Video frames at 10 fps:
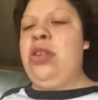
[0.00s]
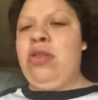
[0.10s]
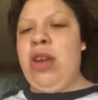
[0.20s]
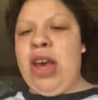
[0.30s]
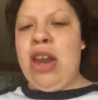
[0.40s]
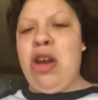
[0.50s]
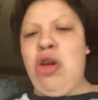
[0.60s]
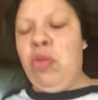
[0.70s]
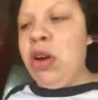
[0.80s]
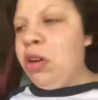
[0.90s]
So yeah,
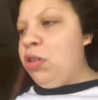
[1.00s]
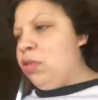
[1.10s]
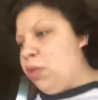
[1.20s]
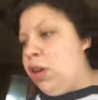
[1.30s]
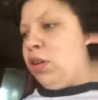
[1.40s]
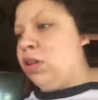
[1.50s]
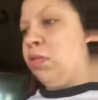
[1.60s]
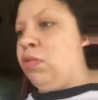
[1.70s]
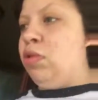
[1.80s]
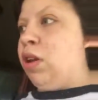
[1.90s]
the workers were here
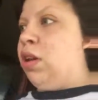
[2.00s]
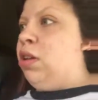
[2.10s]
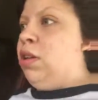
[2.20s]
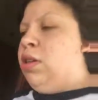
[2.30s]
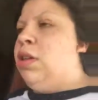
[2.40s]
this morning.